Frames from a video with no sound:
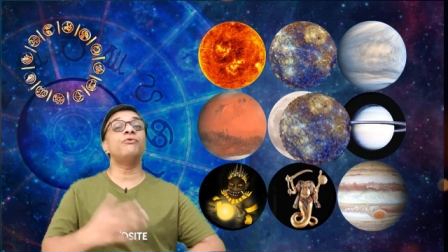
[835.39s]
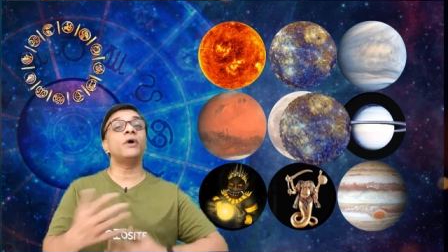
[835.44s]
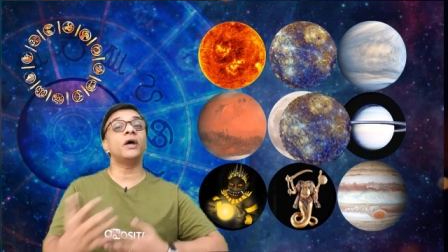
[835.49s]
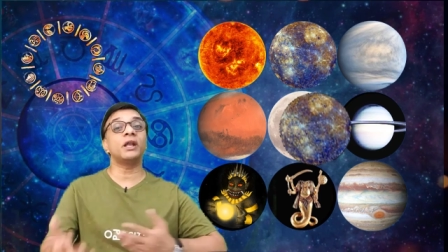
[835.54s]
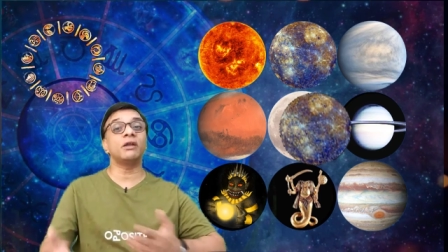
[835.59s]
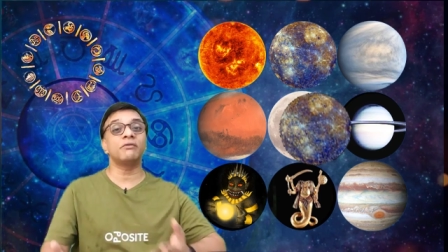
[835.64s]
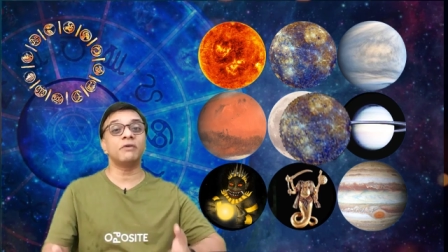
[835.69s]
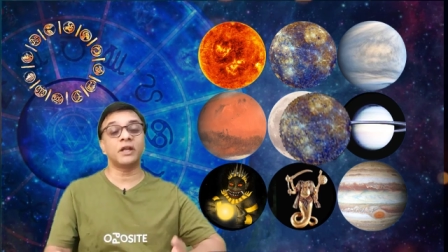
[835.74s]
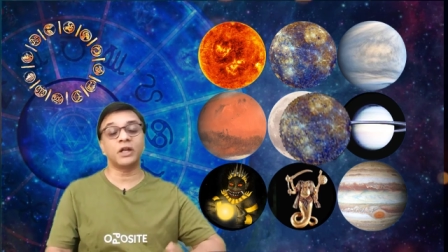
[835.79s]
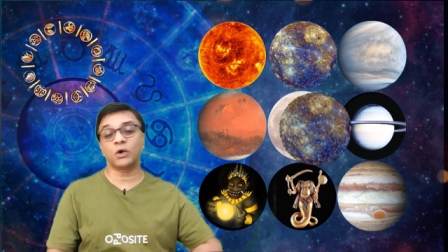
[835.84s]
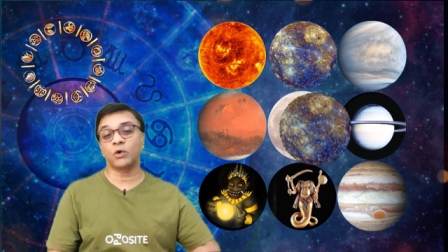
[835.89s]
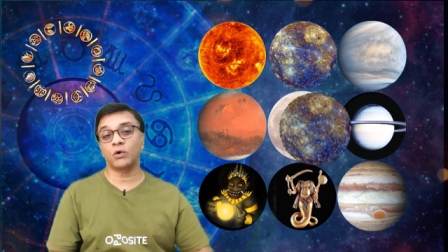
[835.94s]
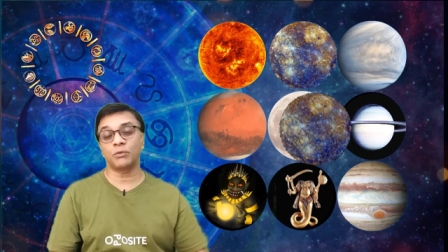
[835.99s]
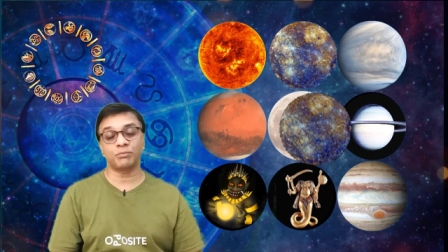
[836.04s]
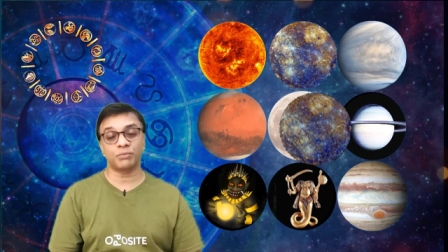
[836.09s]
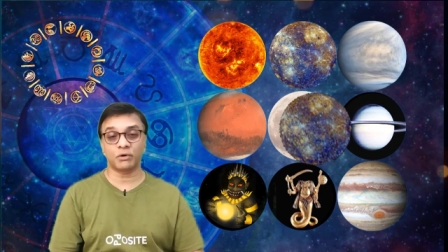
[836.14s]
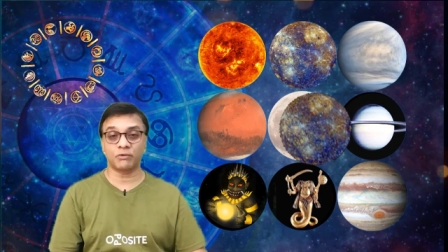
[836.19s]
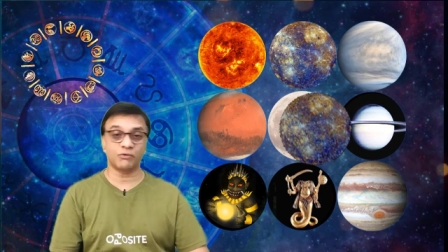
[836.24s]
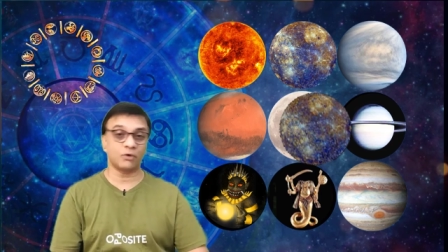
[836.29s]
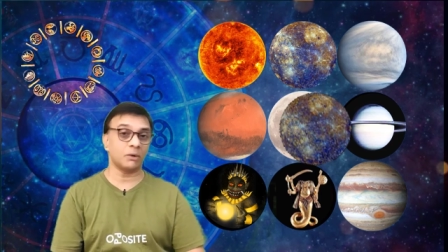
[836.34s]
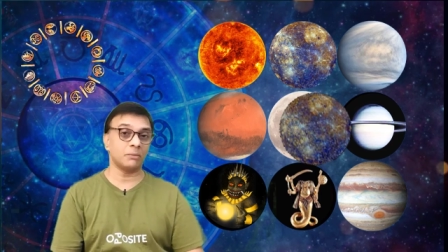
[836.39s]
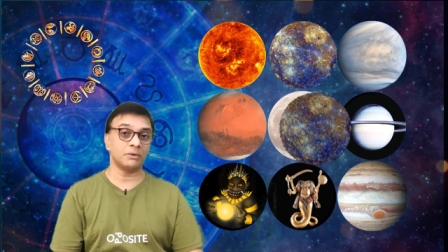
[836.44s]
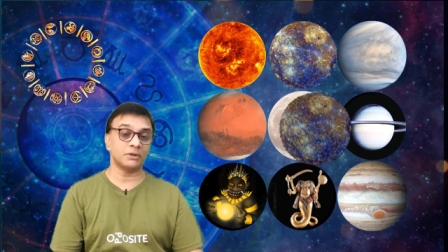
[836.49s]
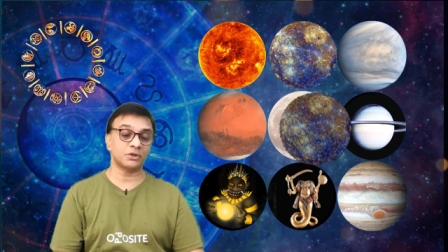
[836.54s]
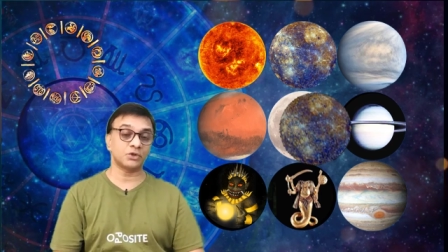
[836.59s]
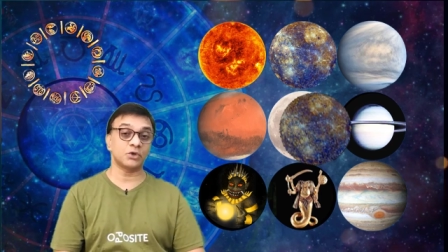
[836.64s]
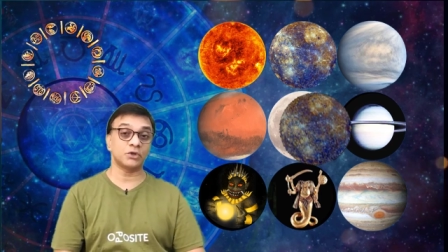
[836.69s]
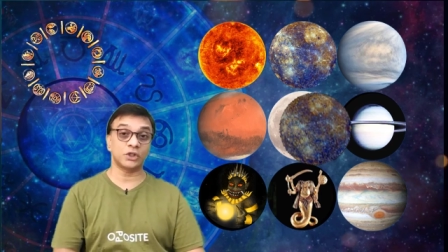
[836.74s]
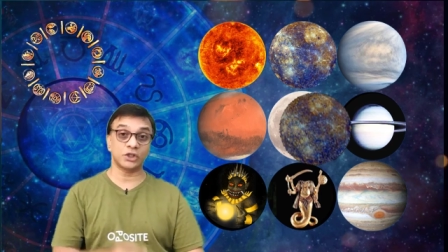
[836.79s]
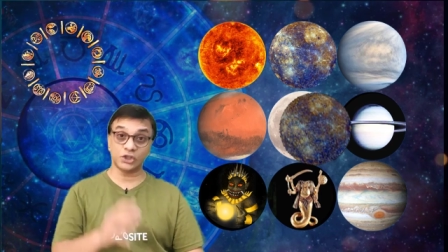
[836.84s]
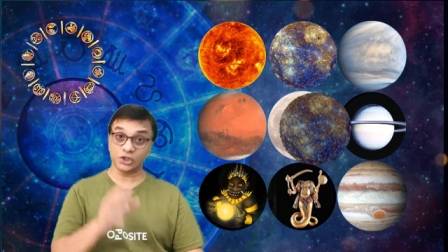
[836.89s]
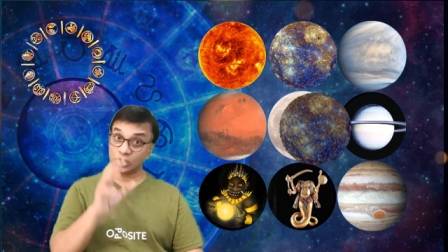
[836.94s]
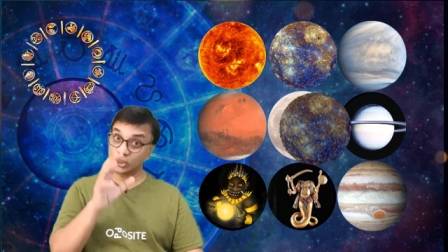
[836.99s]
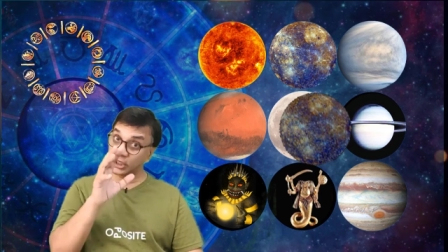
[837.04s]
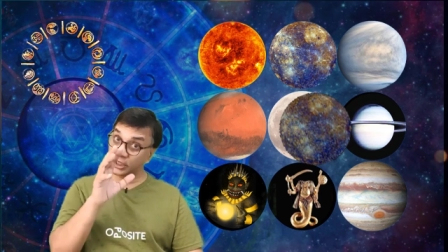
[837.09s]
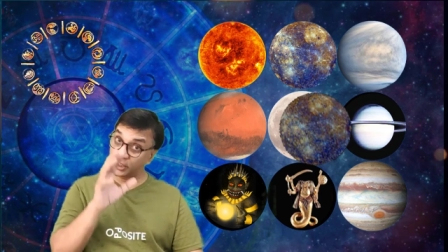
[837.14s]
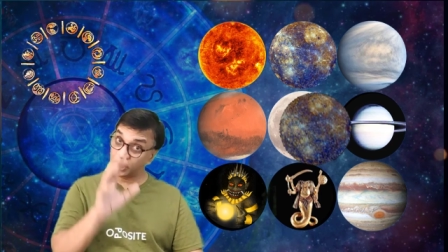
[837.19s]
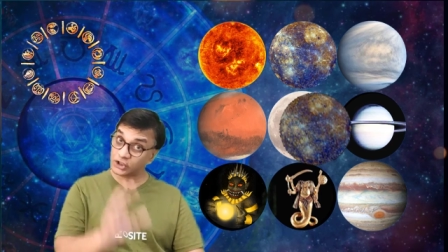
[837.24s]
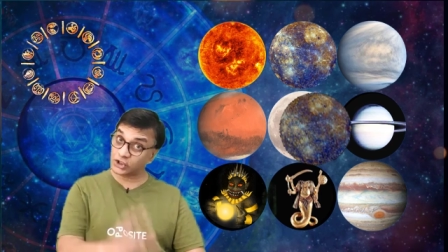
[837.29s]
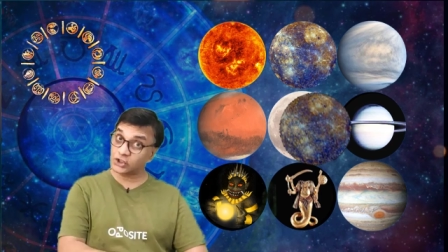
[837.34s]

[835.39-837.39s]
very very good performance so this is the